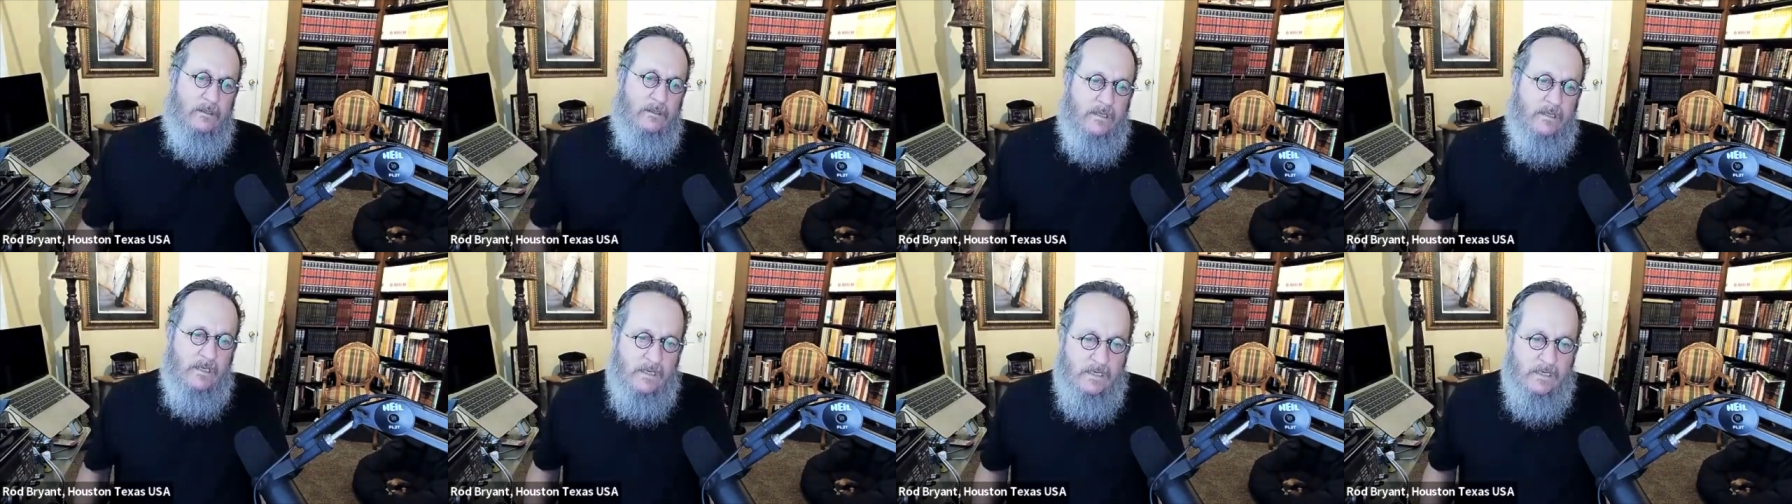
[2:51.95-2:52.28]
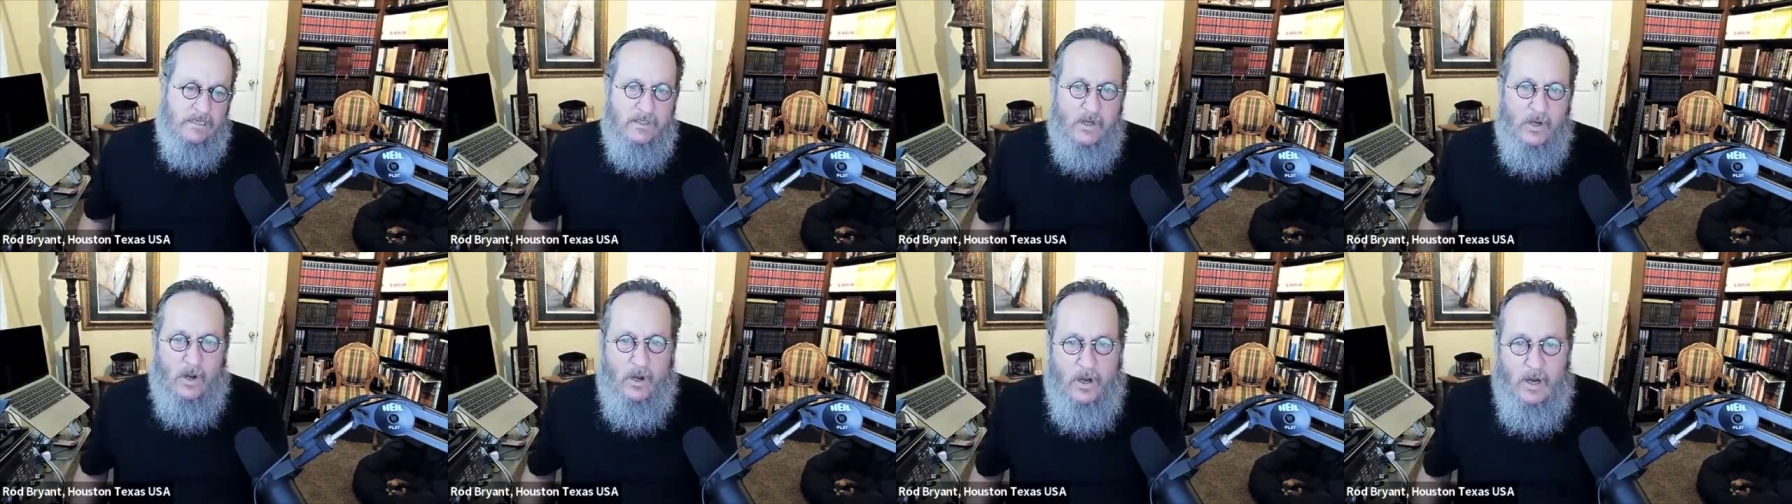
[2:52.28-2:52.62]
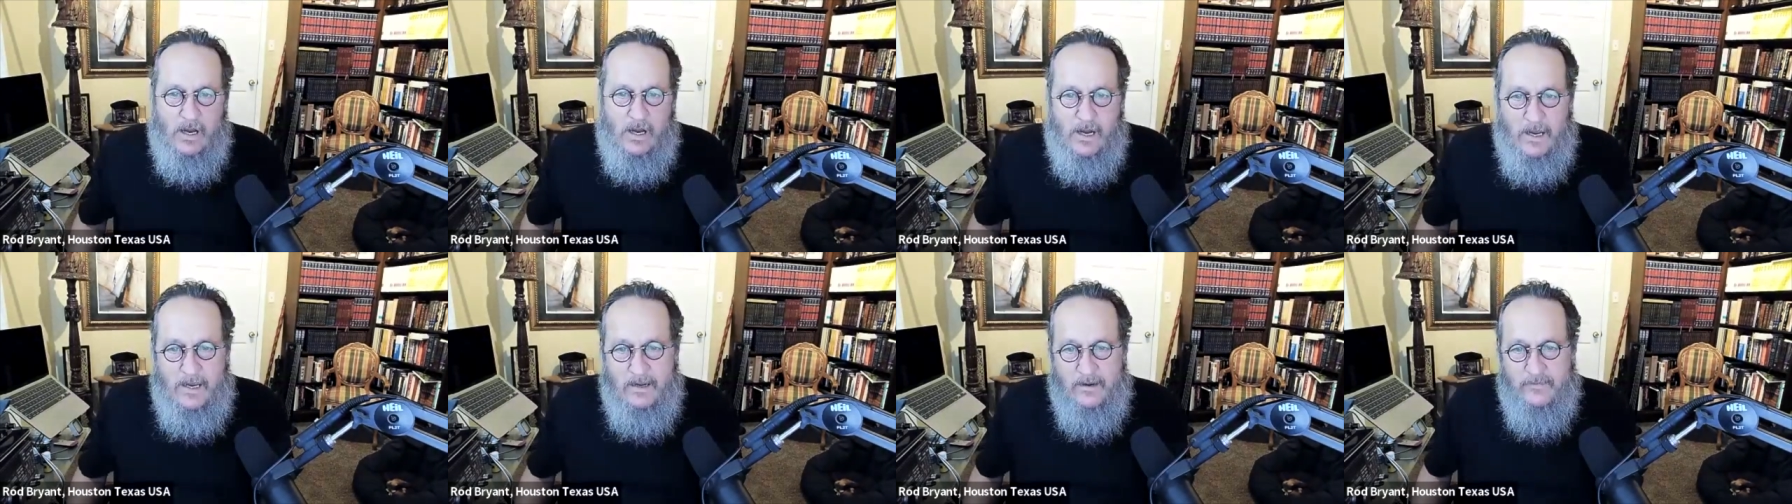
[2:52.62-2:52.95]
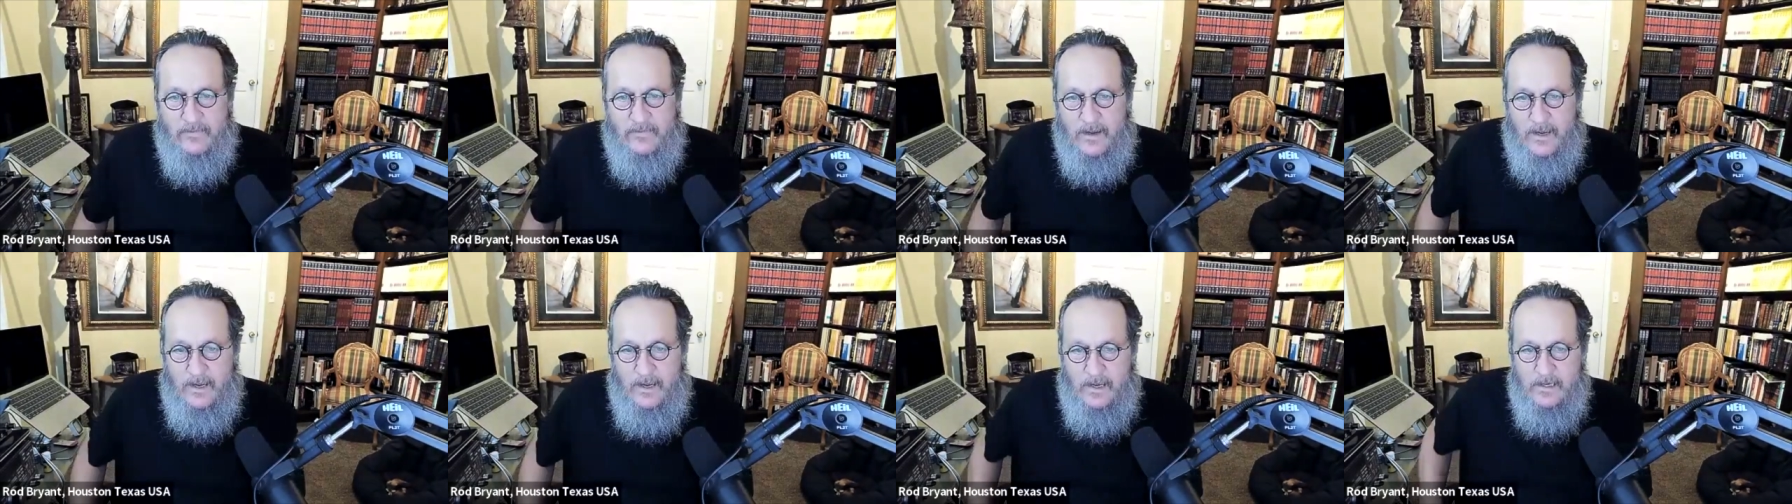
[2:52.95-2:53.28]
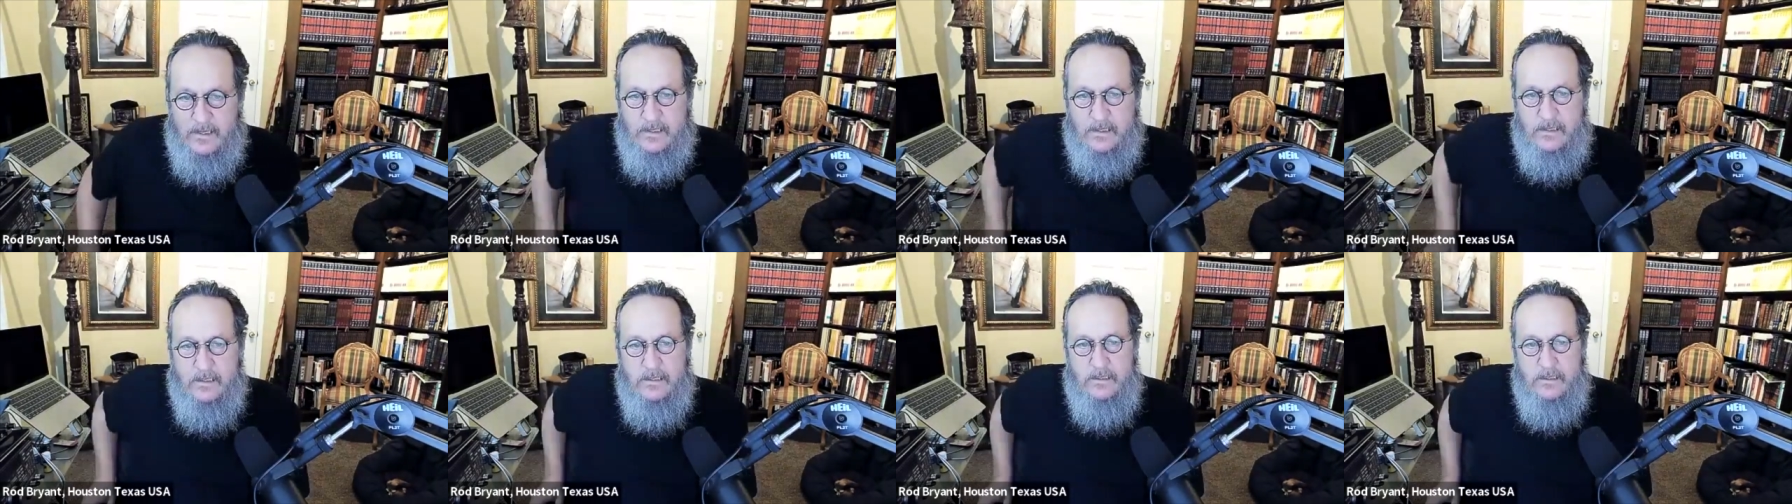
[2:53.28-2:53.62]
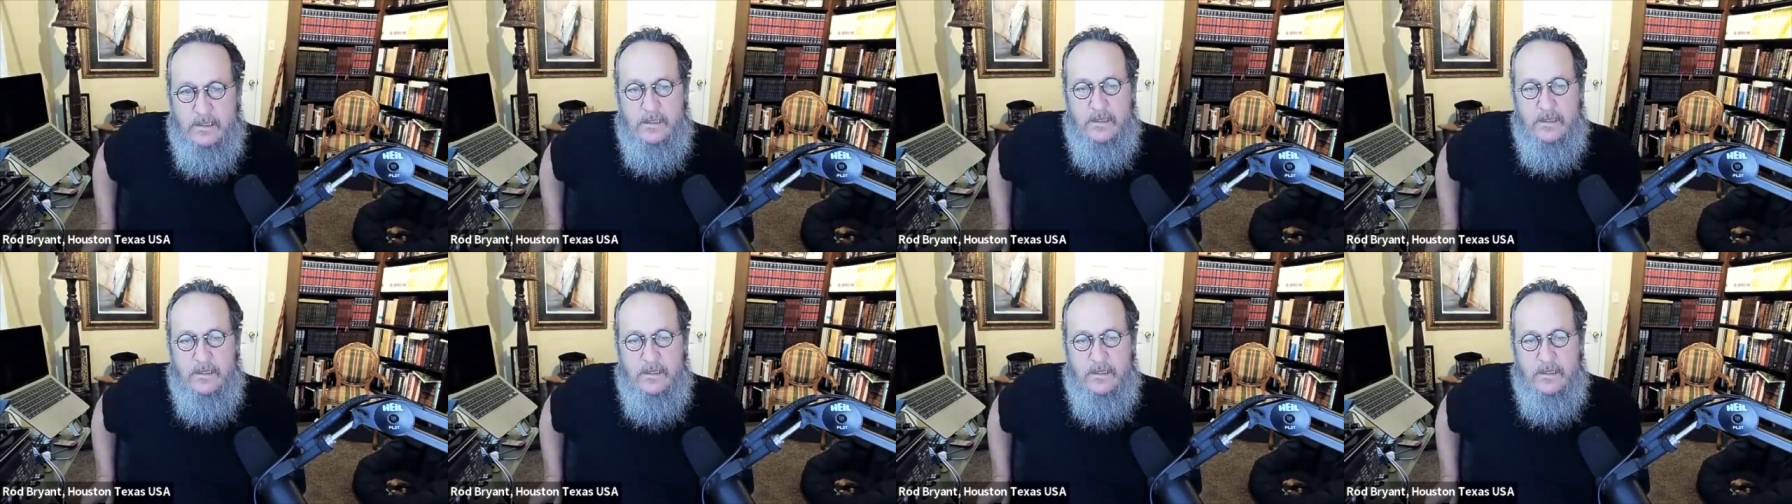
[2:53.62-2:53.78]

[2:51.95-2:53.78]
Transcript: Esau I have hated.